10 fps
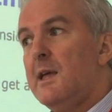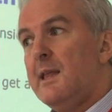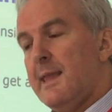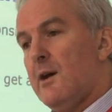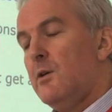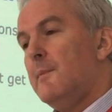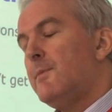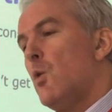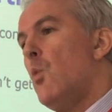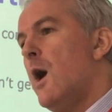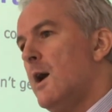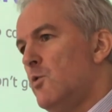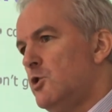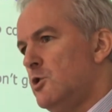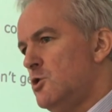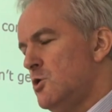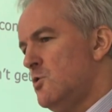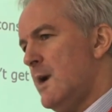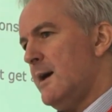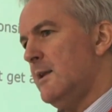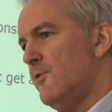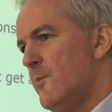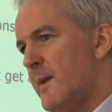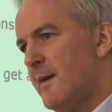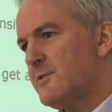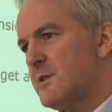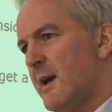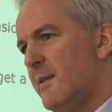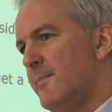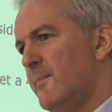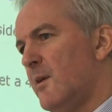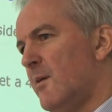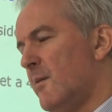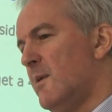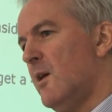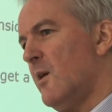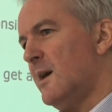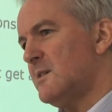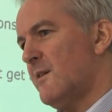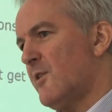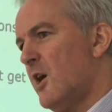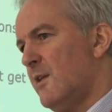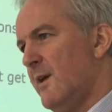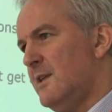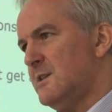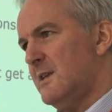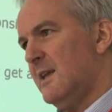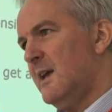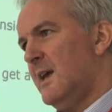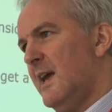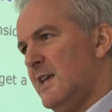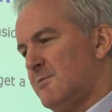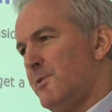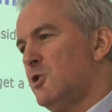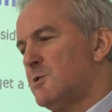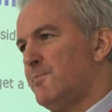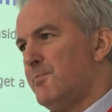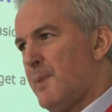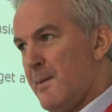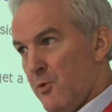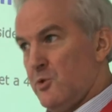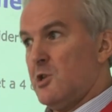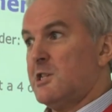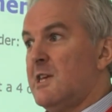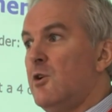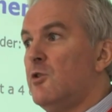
Now, why would you do A-level maths? And, as I've kind of hinted, it's because people see it on